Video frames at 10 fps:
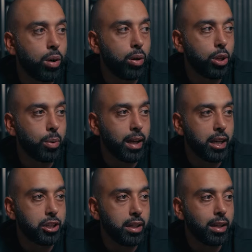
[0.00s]
What you would
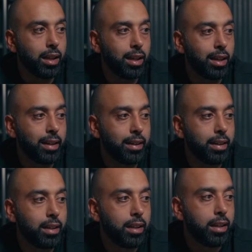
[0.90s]
actually
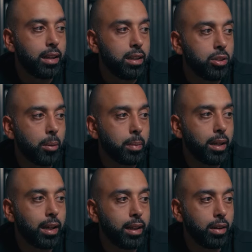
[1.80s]
learn. Top
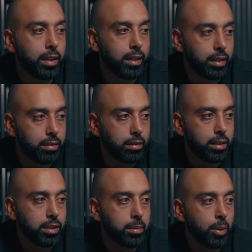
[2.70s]
line, okay, then
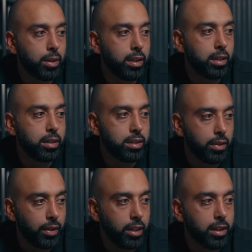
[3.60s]
testimonials, the
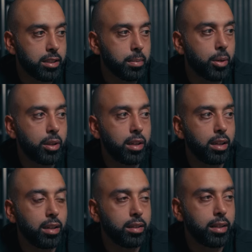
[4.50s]
video
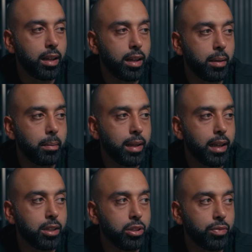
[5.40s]
testimonial,
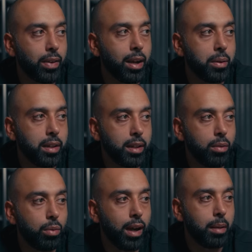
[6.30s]
again,
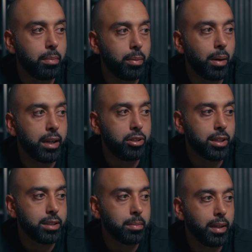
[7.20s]
founder, why
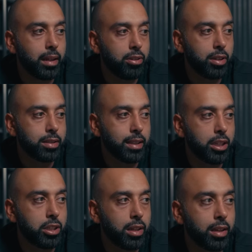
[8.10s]
trust me, trust
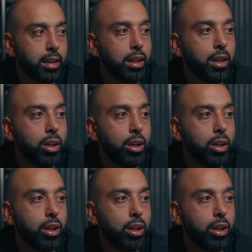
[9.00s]
section,